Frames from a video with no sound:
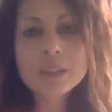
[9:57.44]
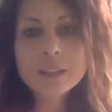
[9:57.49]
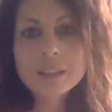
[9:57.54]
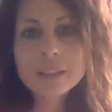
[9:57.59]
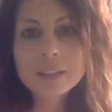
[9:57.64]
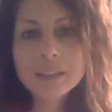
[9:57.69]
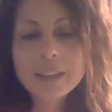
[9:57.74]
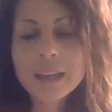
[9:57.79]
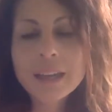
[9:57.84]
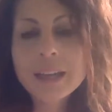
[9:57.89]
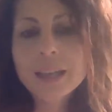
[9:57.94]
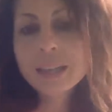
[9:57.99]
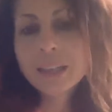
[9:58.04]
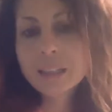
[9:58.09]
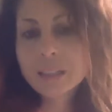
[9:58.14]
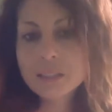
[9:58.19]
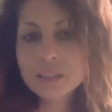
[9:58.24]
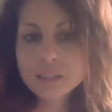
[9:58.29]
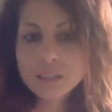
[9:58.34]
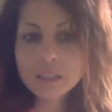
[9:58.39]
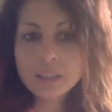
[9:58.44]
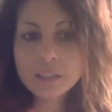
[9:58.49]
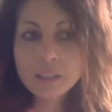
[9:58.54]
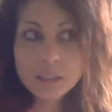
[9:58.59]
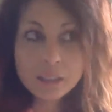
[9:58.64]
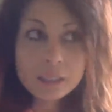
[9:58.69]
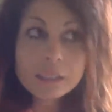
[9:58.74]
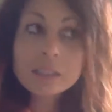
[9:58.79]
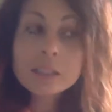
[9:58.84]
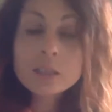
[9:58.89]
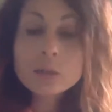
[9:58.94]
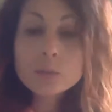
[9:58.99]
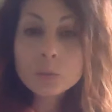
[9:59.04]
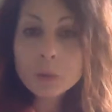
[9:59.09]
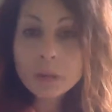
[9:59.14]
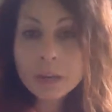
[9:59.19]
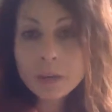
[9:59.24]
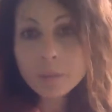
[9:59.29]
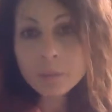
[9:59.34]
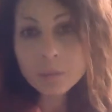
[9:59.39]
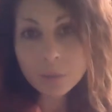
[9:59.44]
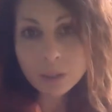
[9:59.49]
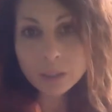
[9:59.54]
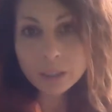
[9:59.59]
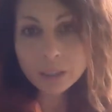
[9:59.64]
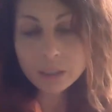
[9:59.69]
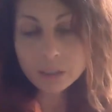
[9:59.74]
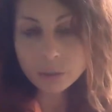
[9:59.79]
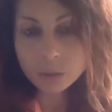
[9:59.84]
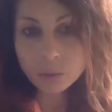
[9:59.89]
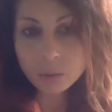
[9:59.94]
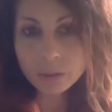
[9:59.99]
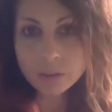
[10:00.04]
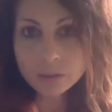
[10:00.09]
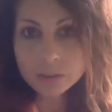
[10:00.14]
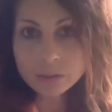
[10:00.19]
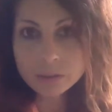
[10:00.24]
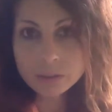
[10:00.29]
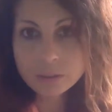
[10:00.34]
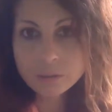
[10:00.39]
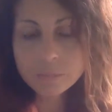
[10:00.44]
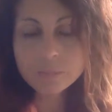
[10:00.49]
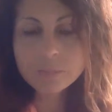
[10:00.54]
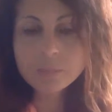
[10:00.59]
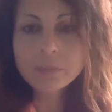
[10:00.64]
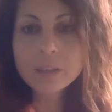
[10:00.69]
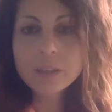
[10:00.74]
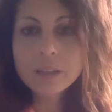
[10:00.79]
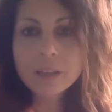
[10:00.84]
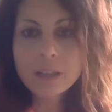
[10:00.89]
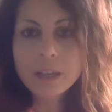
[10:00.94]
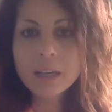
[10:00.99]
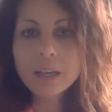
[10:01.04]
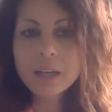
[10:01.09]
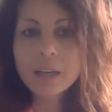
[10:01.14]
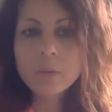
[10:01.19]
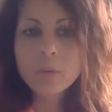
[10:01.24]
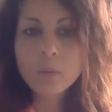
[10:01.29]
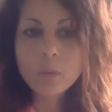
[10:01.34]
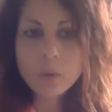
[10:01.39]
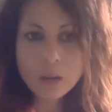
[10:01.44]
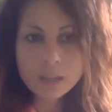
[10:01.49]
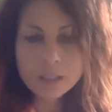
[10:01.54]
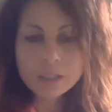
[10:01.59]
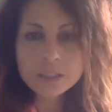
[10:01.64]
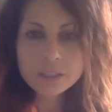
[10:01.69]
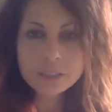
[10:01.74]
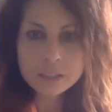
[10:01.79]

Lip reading: that I can see this is what I'm working towards. And I want